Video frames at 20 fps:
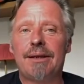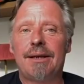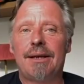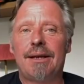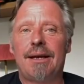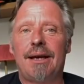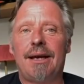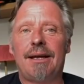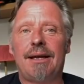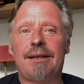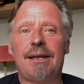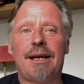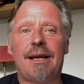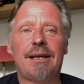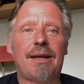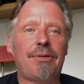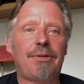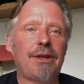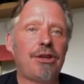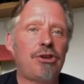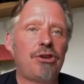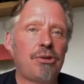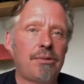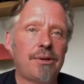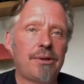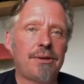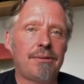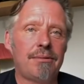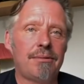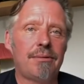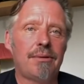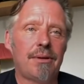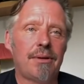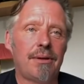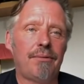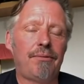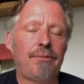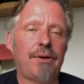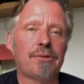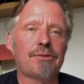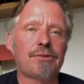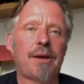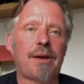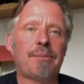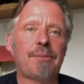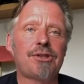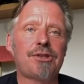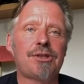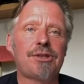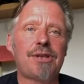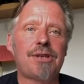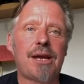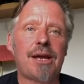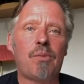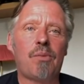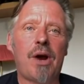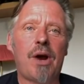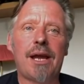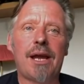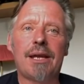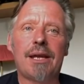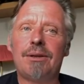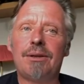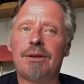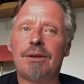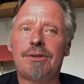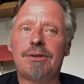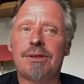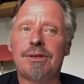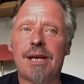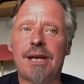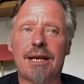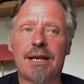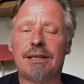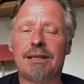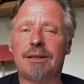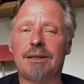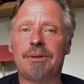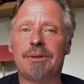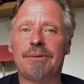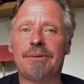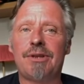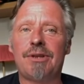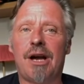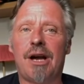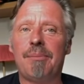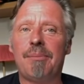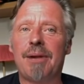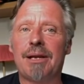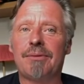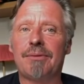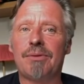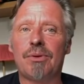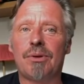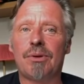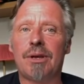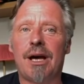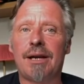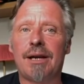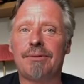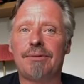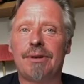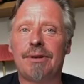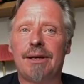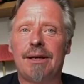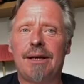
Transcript: And I think Ewan feels very much the same way, you know, to take a little bit of time out of your life.